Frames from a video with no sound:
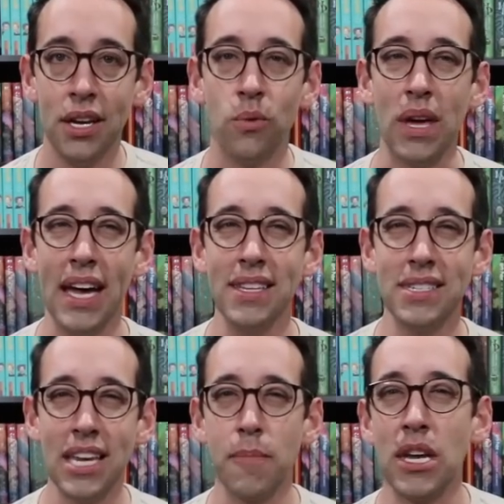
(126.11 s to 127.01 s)
We had this
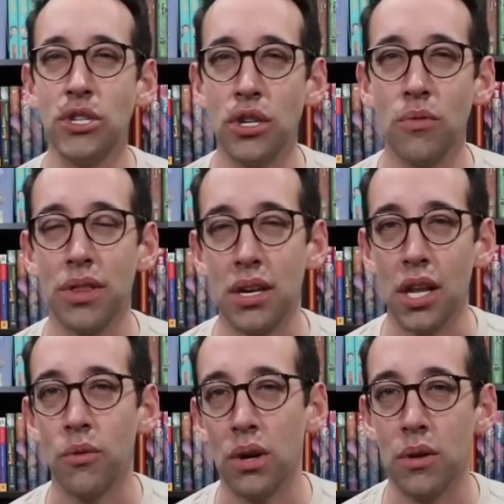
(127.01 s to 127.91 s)
same issue with
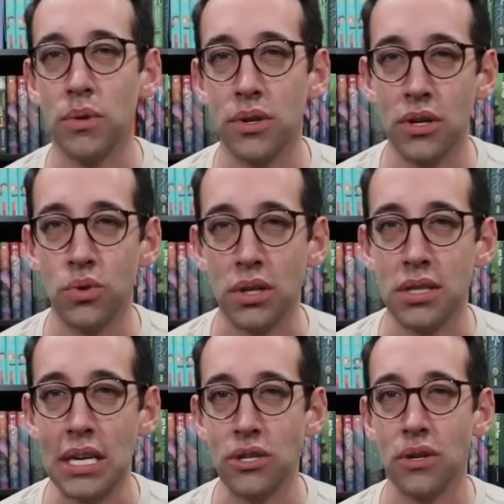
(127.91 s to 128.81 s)
another one of the Wizarding Trunks
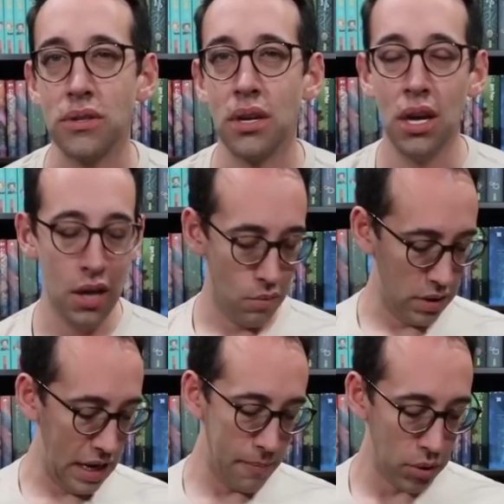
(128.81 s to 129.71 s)
t-shirts where
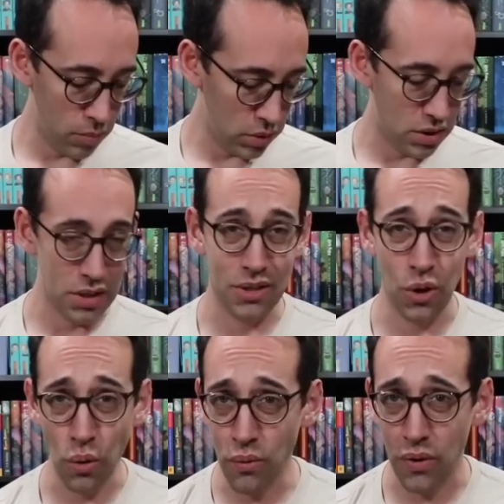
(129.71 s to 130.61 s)
the emblem was just
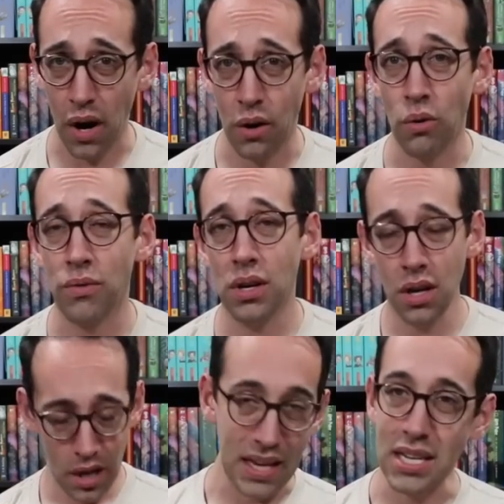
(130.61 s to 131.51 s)
too far
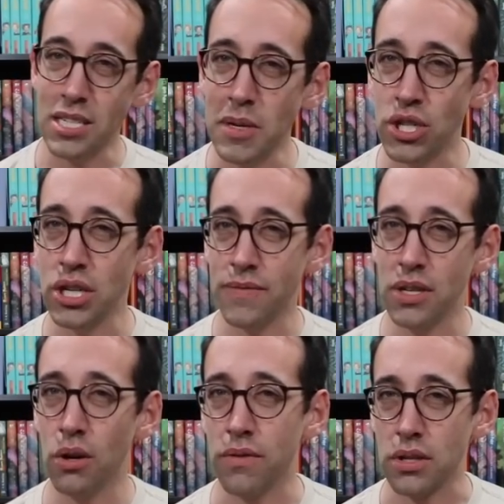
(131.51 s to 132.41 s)
over. It needs to be
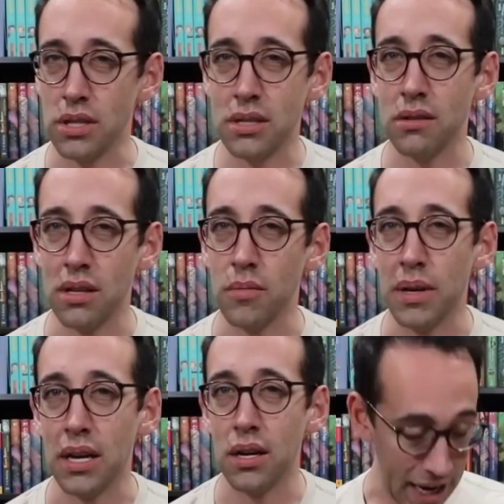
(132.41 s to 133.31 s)
shifted over just a little
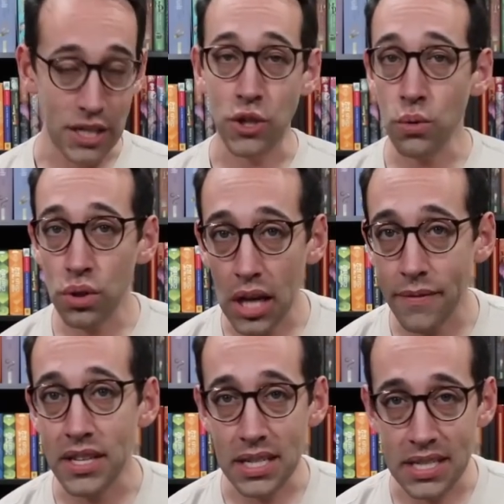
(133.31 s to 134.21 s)
bit. I do
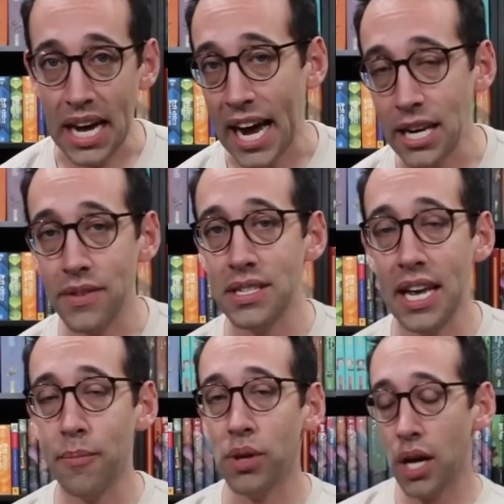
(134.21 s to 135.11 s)
love the design of this
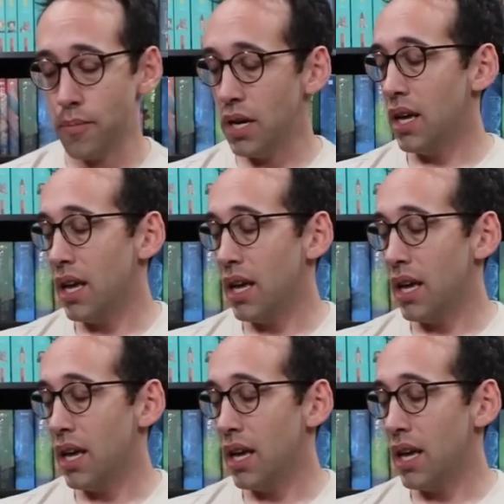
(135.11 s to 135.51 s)
emblem.